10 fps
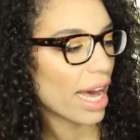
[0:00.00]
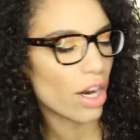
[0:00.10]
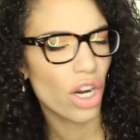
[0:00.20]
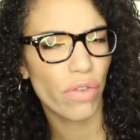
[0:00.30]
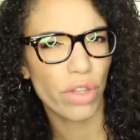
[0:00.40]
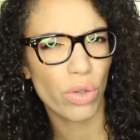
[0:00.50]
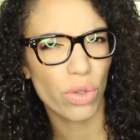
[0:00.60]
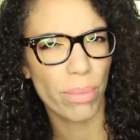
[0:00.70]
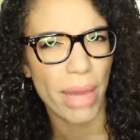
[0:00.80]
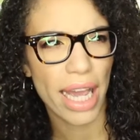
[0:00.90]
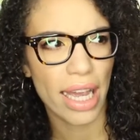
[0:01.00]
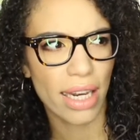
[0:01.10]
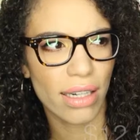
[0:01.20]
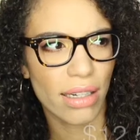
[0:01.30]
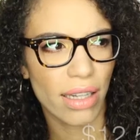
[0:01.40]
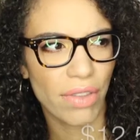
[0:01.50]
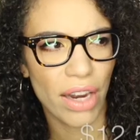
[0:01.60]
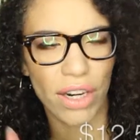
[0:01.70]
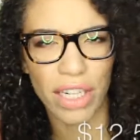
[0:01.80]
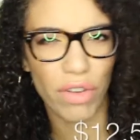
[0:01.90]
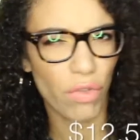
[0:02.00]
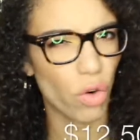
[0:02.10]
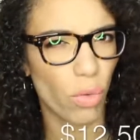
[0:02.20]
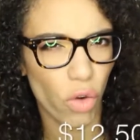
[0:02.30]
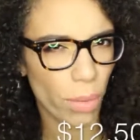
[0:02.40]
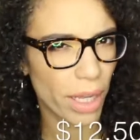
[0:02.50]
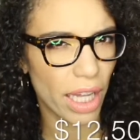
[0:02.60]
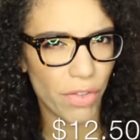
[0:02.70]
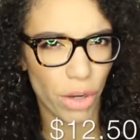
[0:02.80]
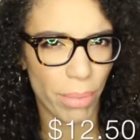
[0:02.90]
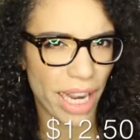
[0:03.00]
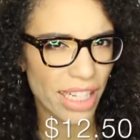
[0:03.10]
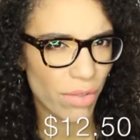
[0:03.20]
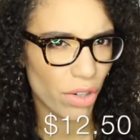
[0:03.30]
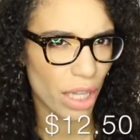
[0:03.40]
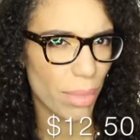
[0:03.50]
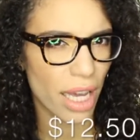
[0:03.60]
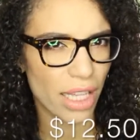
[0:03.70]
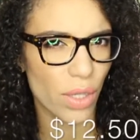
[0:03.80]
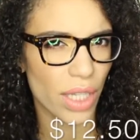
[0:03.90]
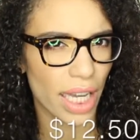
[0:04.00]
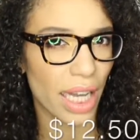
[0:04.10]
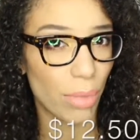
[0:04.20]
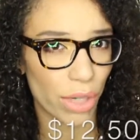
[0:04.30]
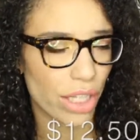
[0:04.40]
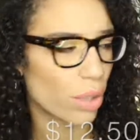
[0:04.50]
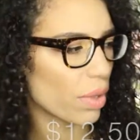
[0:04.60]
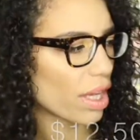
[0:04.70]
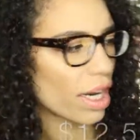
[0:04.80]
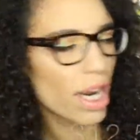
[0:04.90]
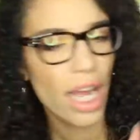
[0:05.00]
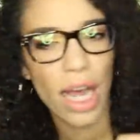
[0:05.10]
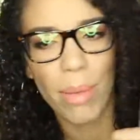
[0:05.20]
I don't know if those were made, if they were a different formula, if they're made differently because it was a collaboration with her.